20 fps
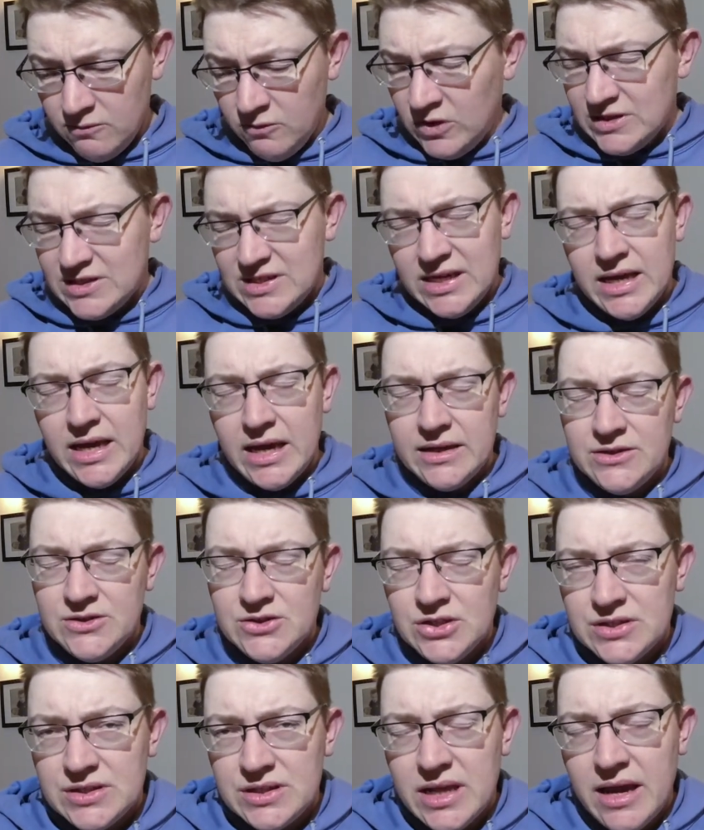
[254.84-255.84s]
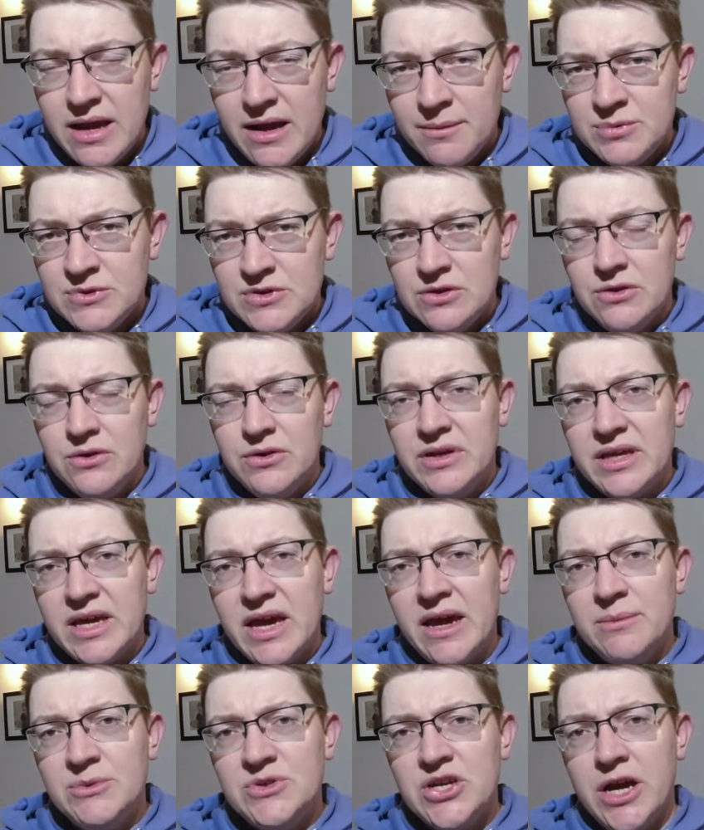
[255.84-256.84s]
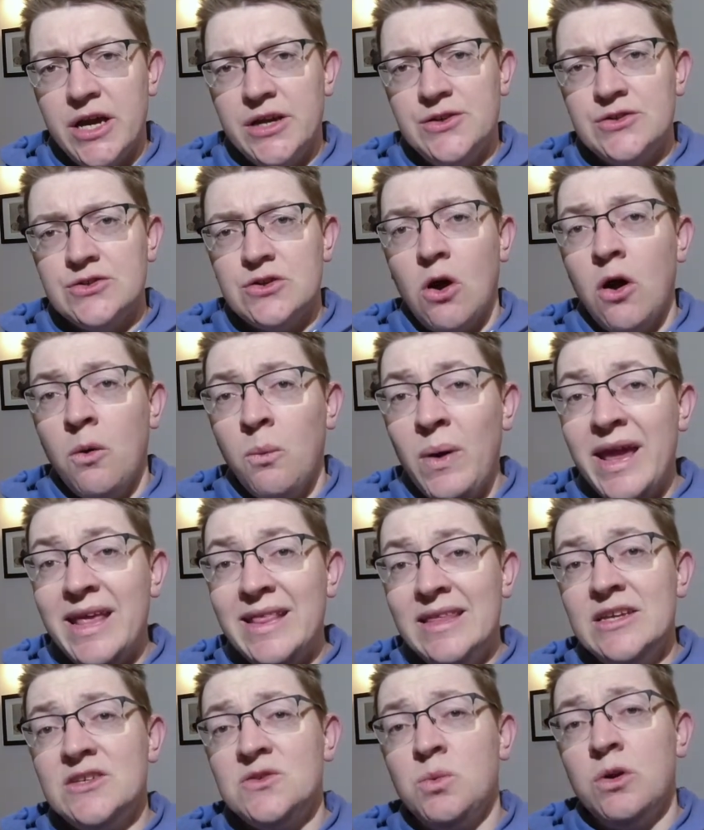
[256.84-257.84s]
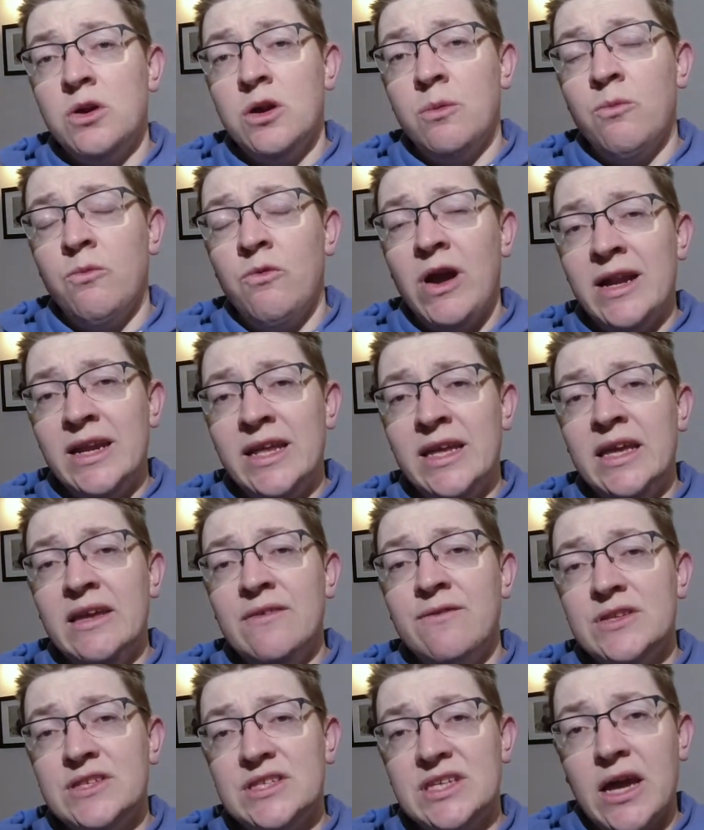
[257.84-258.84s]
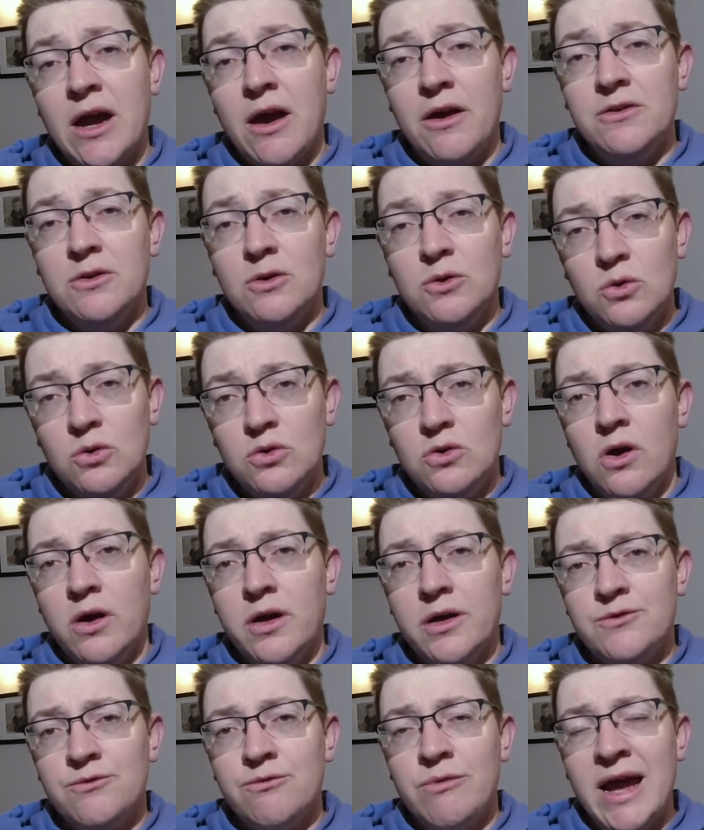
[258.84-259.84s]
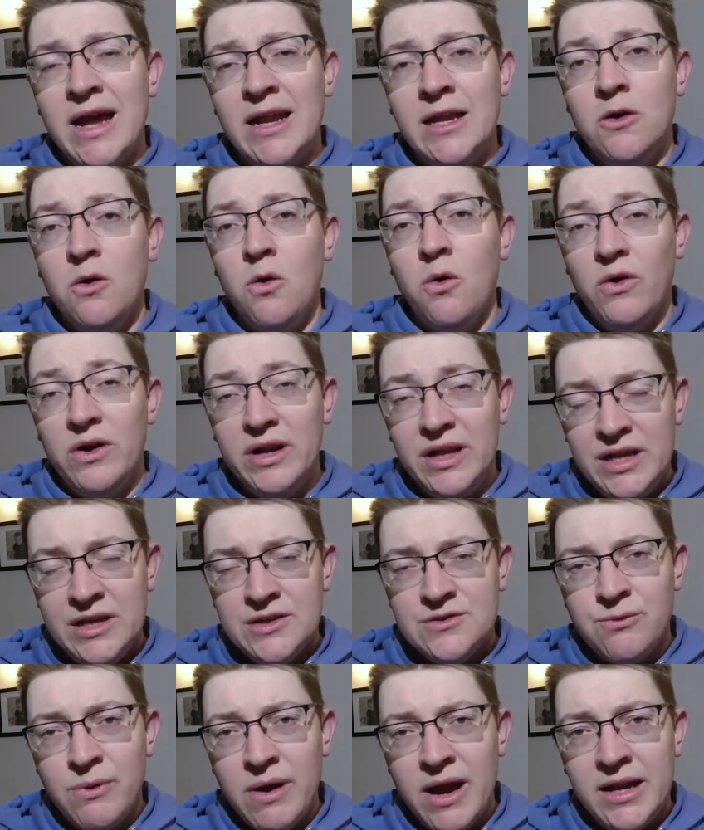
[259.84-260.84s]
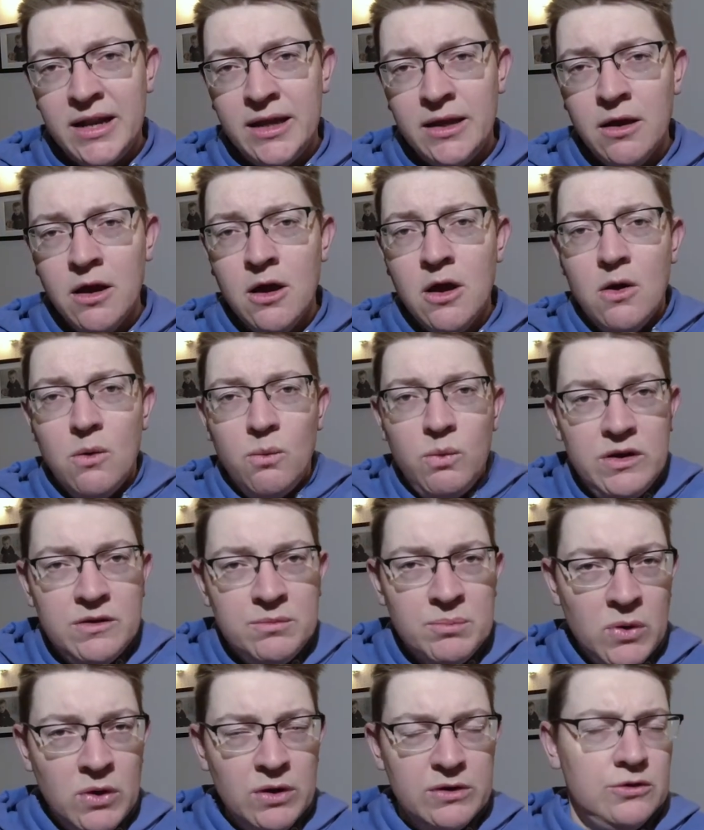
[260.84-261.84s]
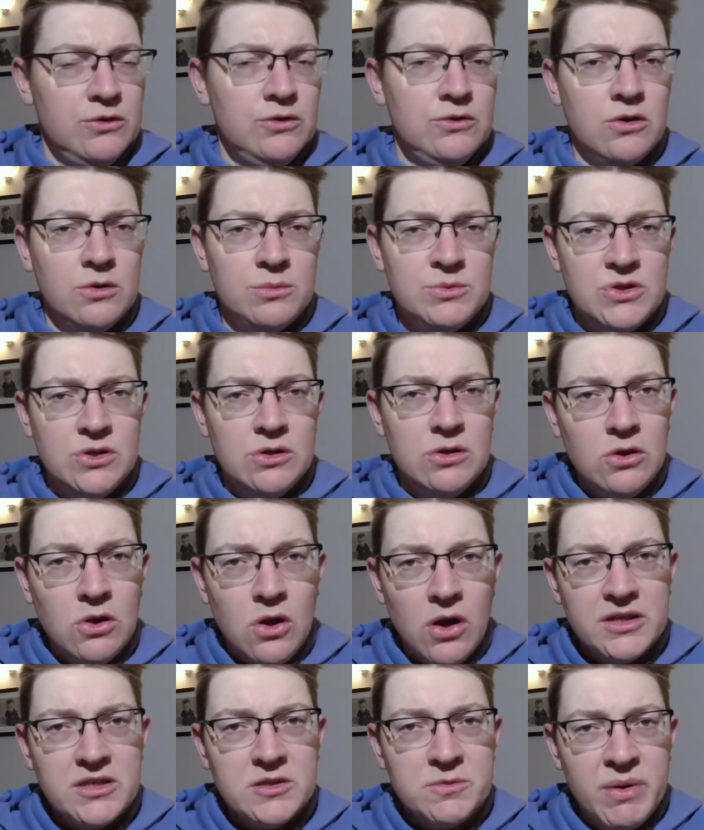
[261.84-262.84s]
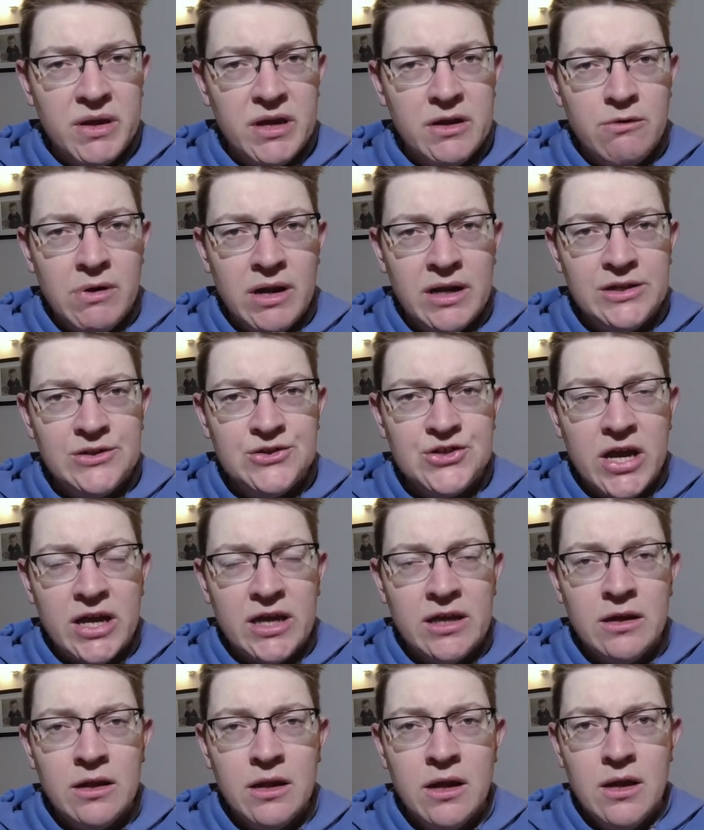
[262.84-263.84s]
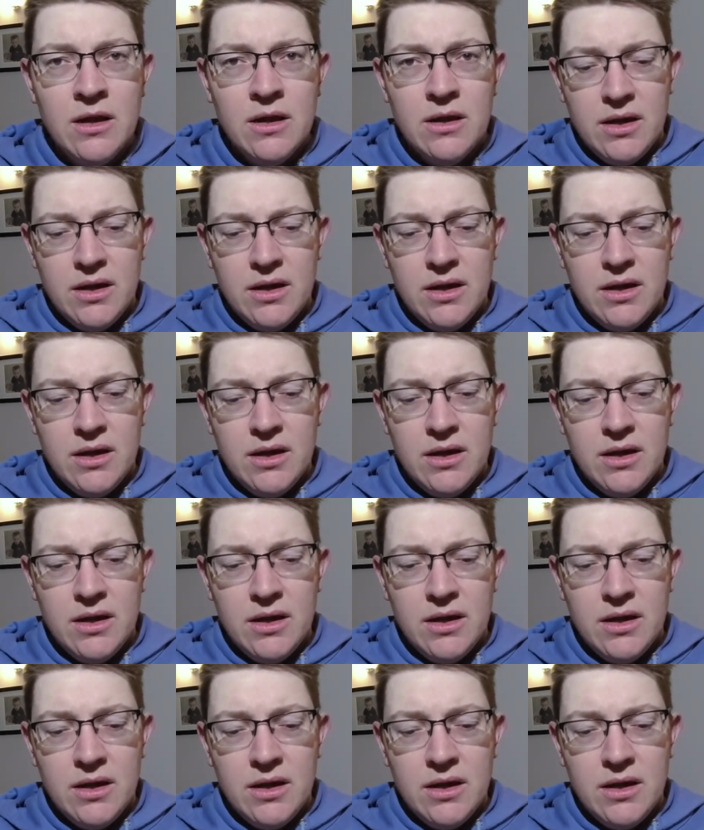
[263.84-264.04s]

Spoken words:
once again, just absolute game changers. I wear this when I'm running if it's going to look like it's raining or it is raining with my 2xU light speed running jacket.